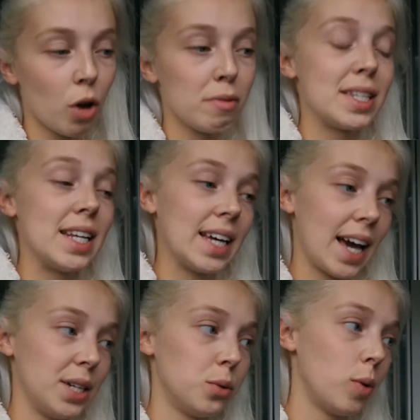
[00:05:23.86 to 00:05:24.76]
obviously
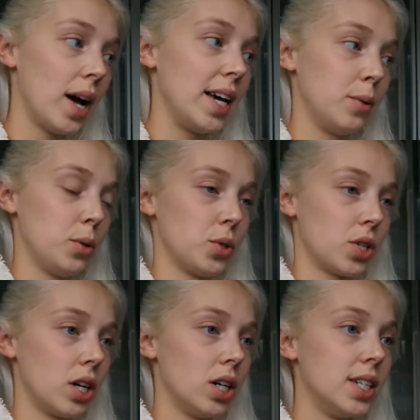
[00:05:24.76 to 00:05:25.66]
gained weight, which was
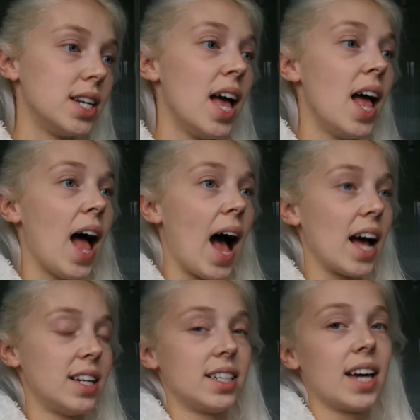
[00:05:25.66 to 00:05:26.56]
good,
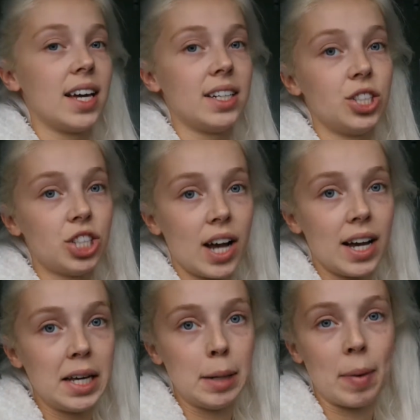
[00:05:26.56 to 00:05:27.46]
and gained
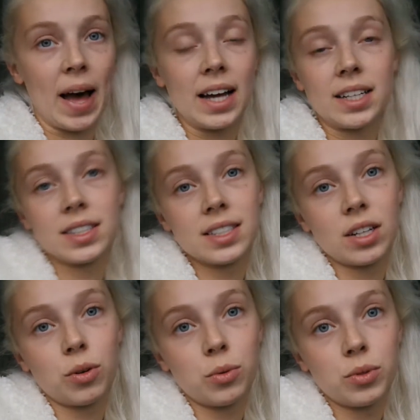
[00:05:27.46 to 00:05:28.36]
shape, and
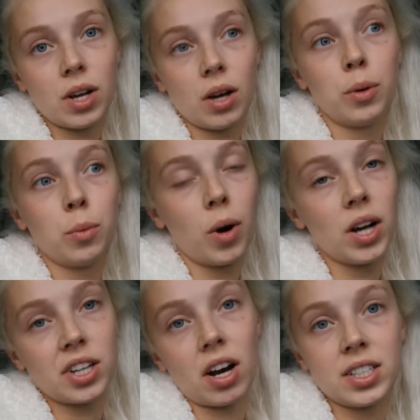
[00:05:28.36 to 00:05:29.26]
also
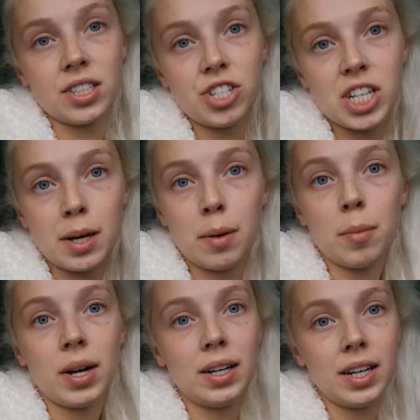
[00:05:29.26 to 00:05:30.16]
worked hard in the
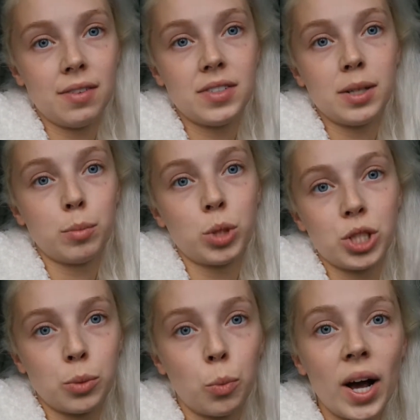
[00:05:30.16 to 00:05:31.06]
gym, lifting and
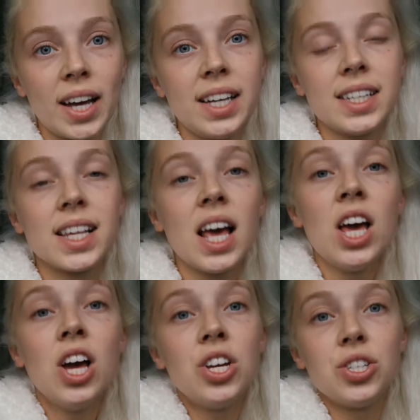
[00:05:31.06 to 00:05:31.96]
pushing weights,
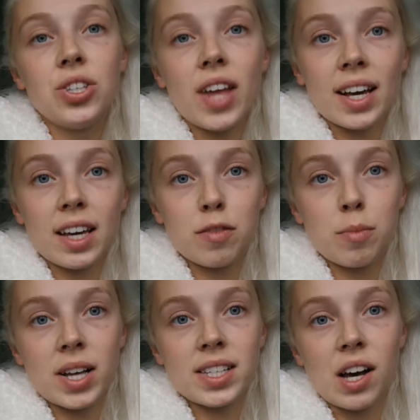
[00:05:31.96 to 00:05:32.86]
to then
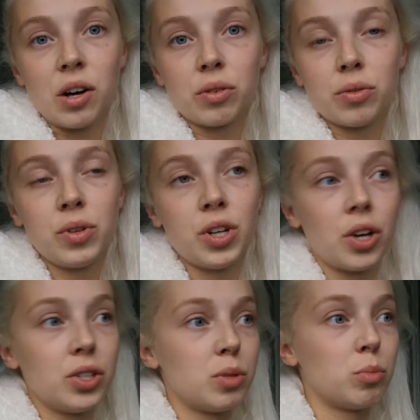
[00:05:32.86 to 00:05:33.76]
give myself, you
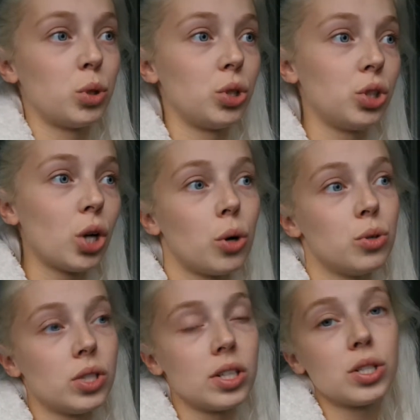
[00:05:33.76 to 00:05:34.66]
know, some more
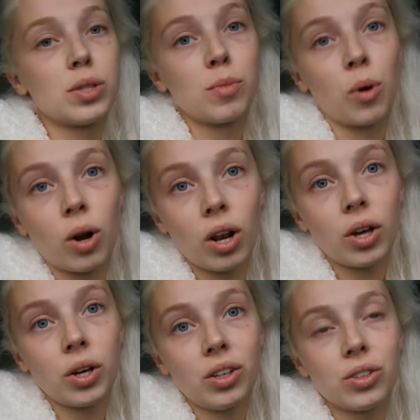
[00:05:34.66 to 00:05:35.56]
shoulders, some more
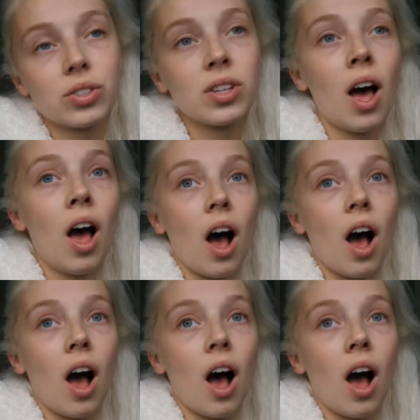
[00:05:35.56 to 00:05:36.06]
glutes.